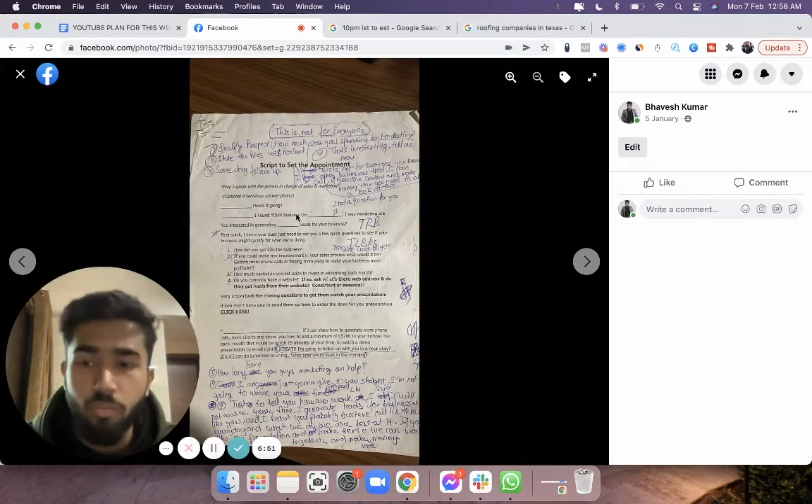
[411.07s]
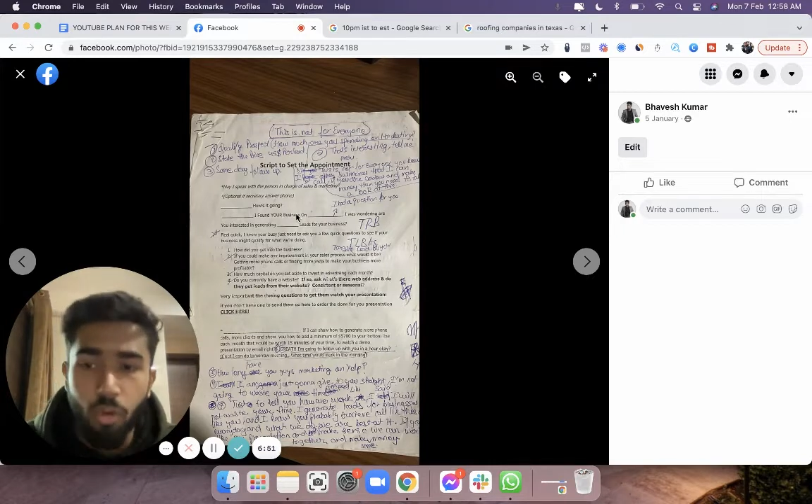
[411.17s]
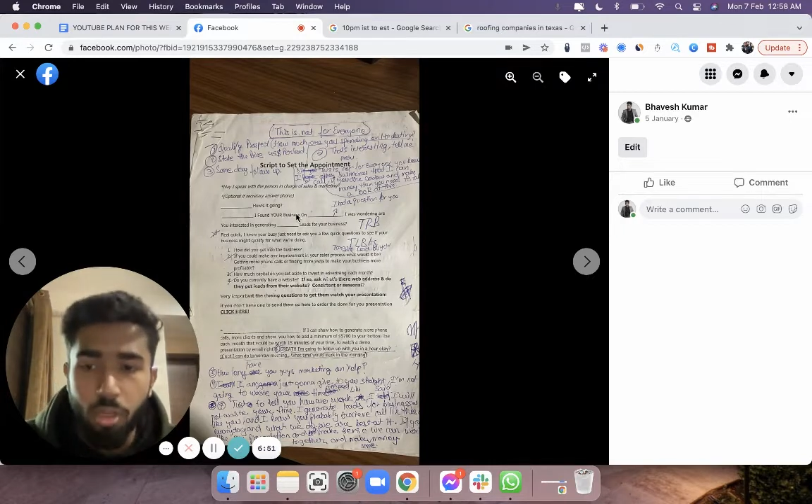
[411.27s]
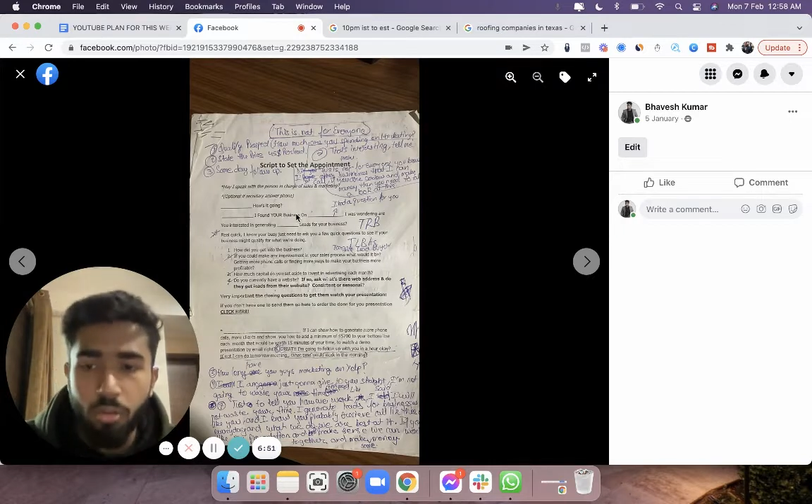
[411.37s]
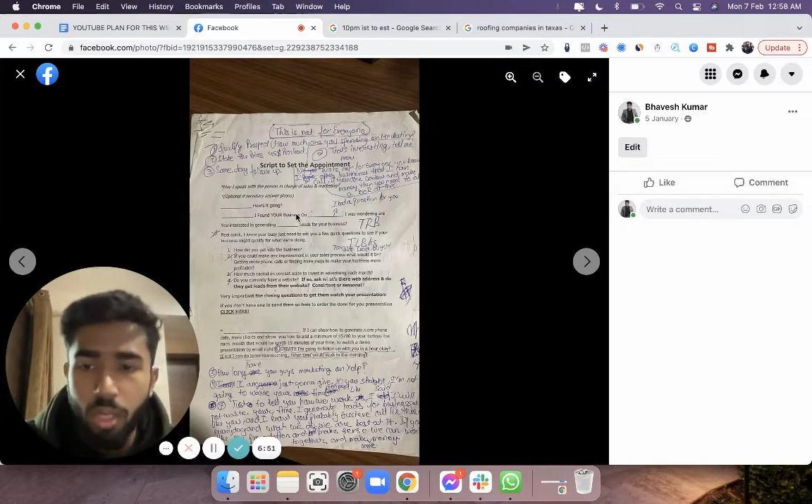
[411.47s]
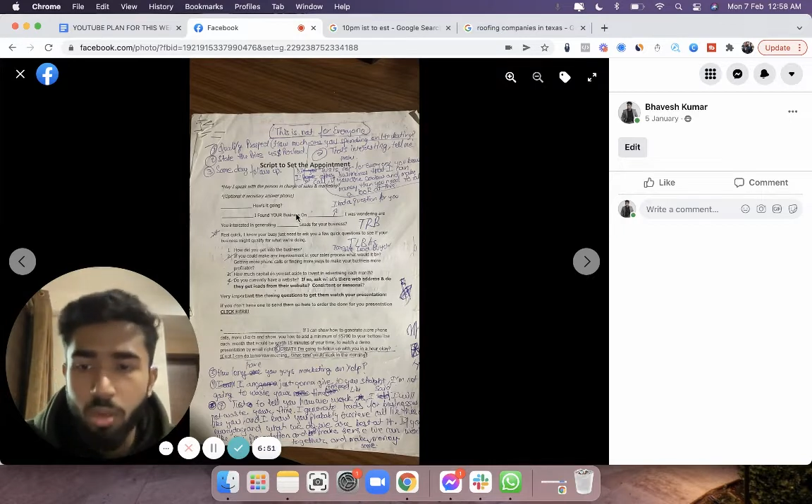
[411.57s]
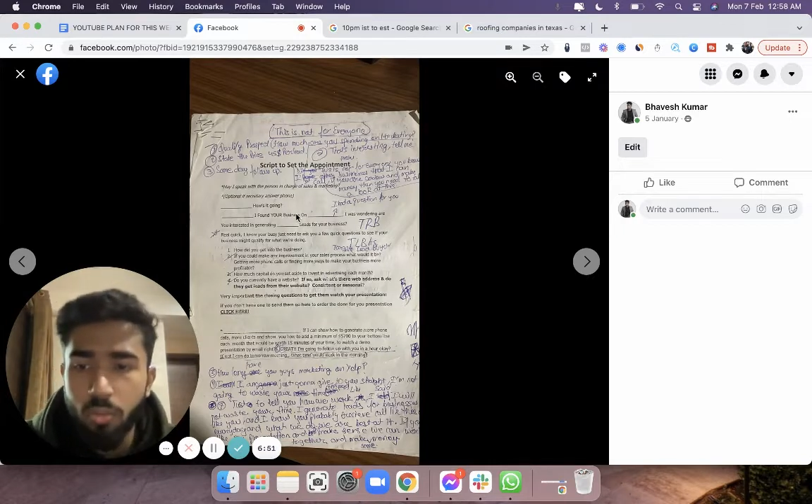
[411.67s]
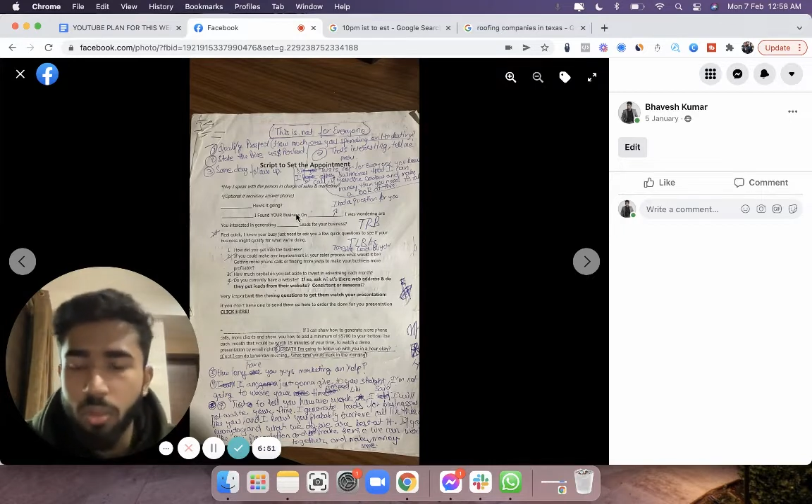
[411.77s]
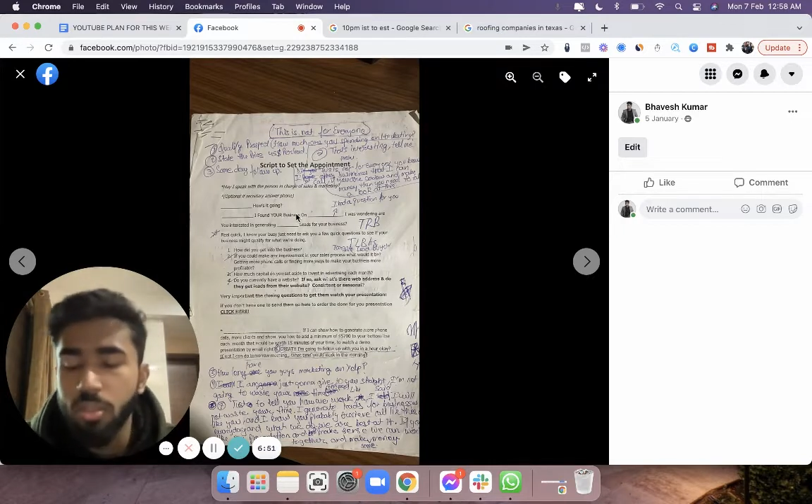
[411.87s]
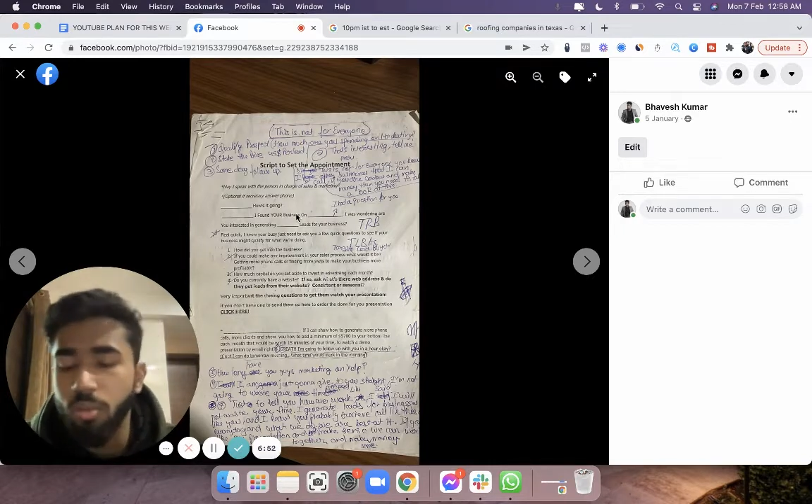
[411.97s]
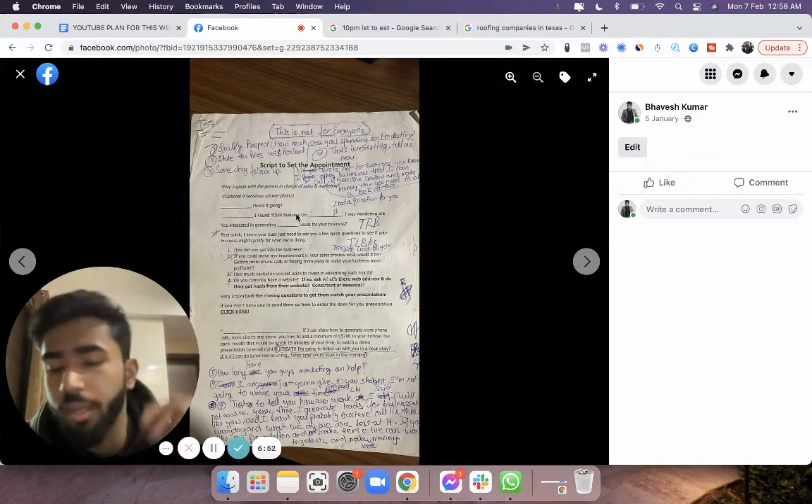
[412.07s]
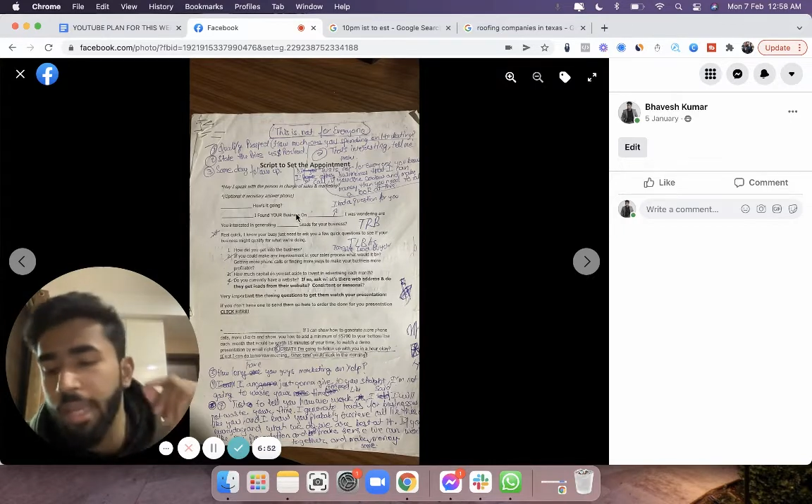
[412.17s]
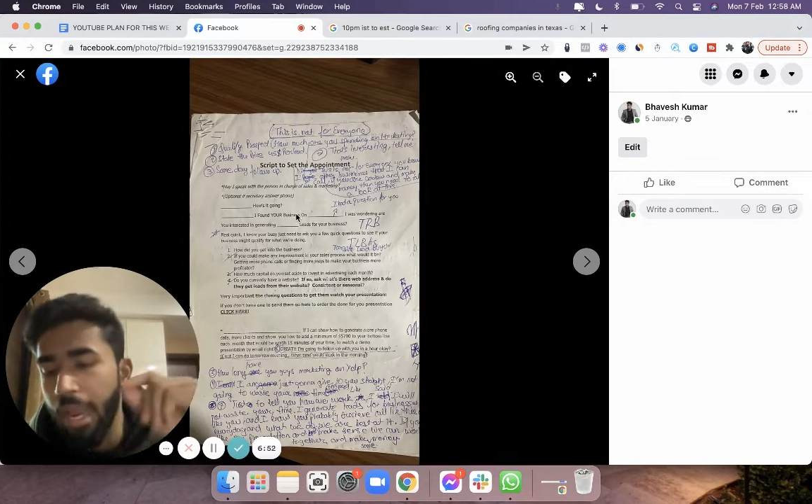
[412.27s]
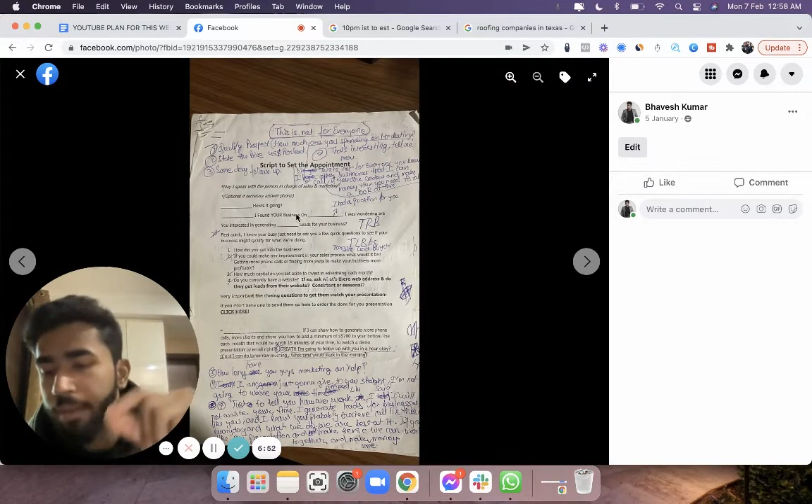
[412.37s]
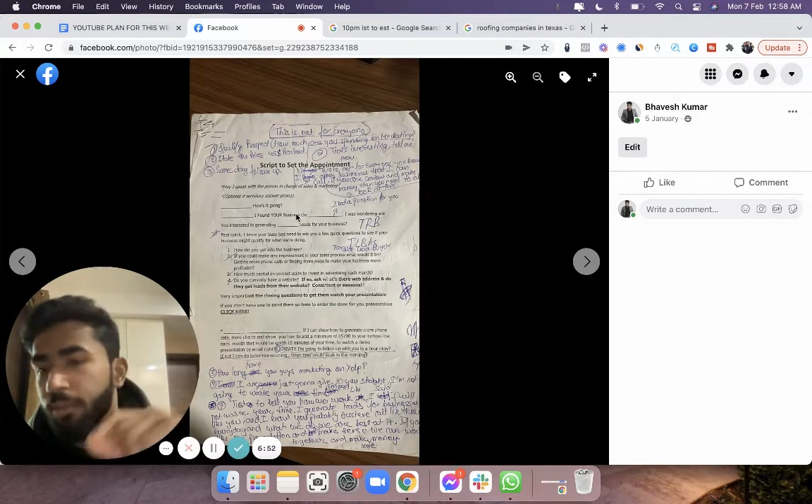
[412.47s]
what you can do is you can
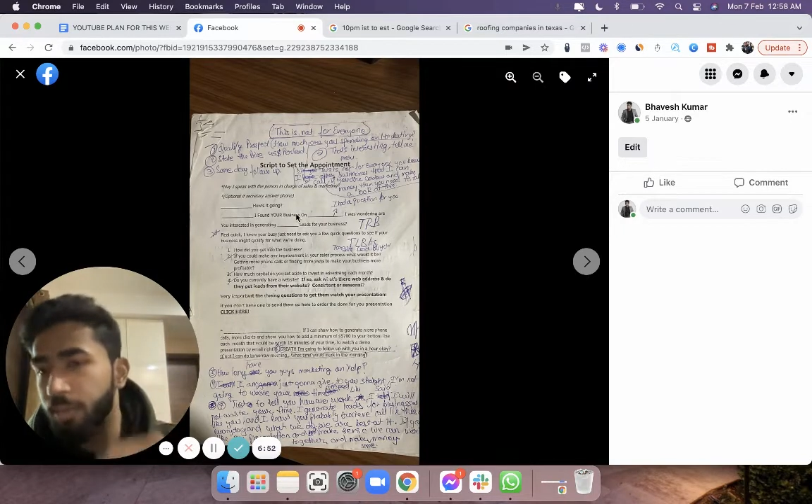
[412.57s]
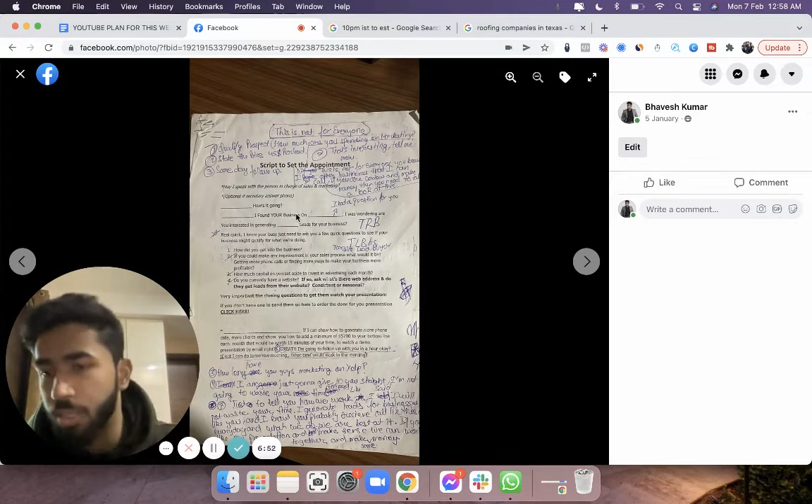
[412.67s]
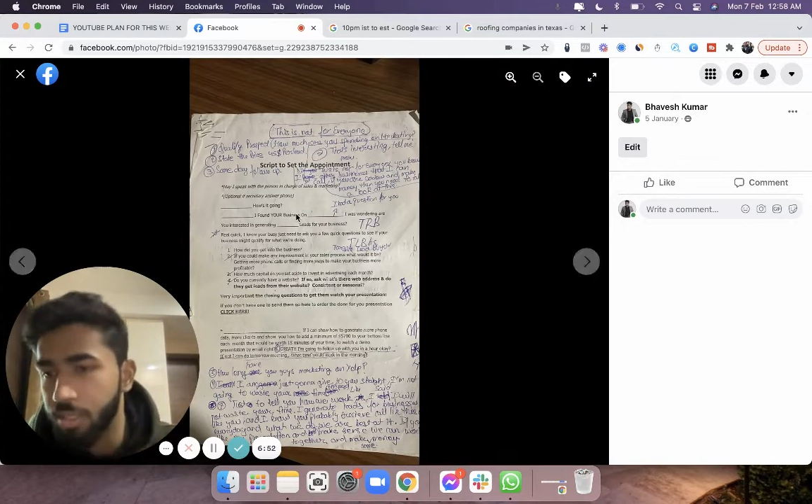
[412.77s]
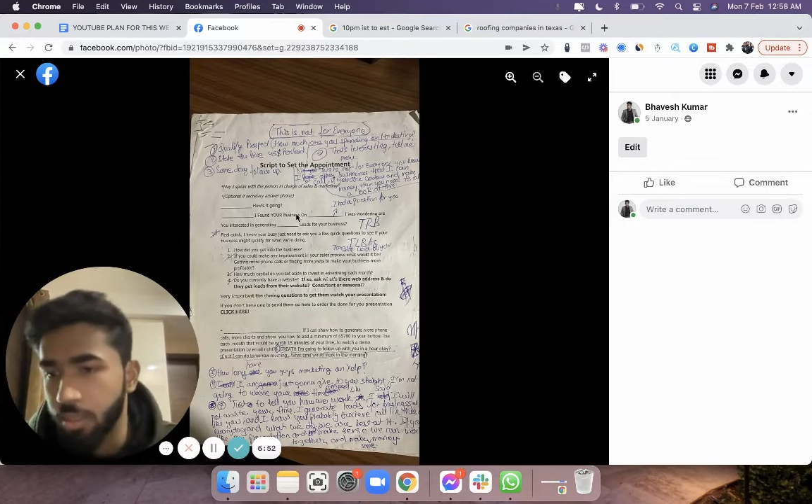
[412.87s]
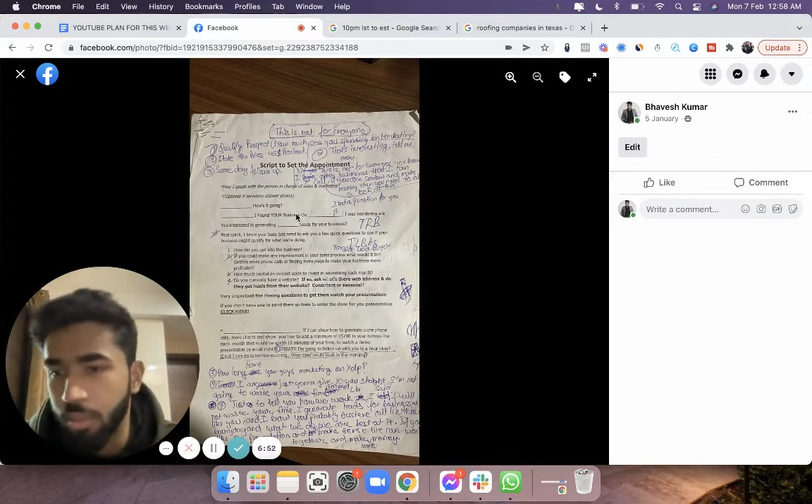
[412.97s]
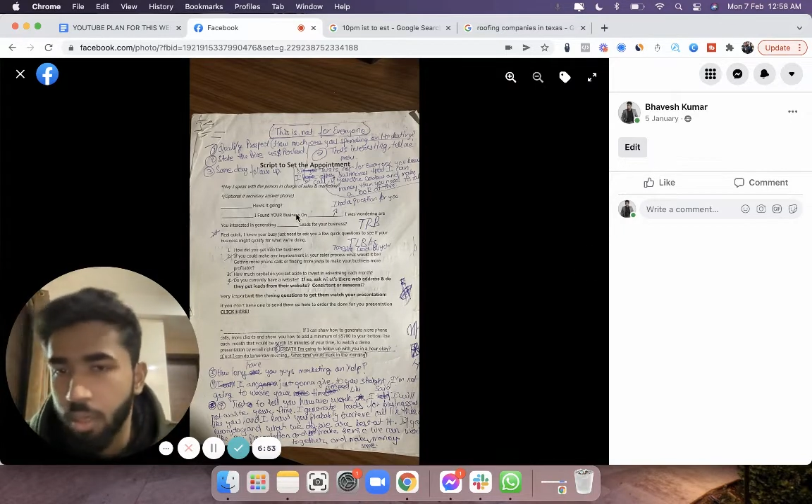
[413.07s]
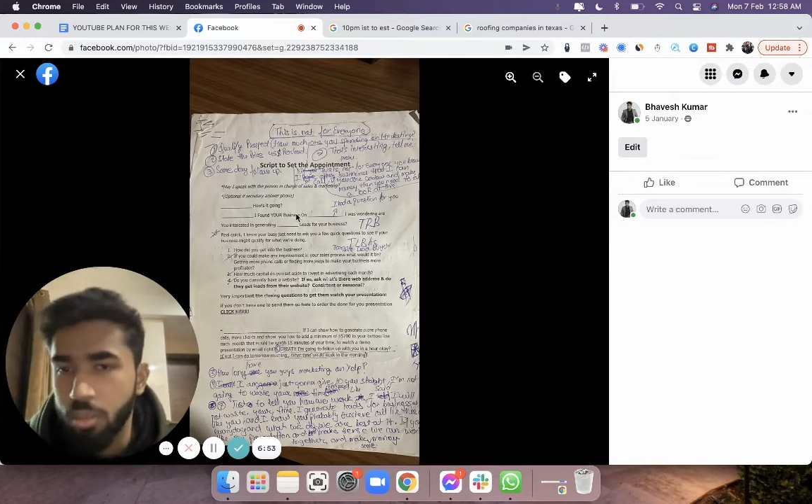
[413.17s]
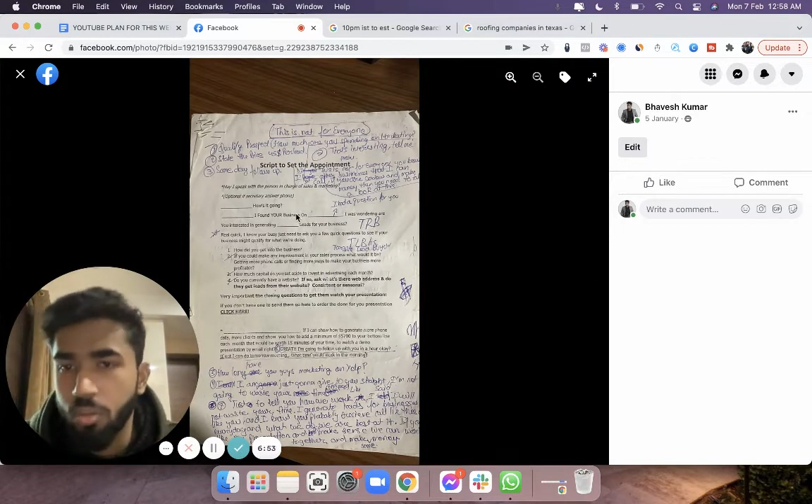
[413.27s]
add your niche in there.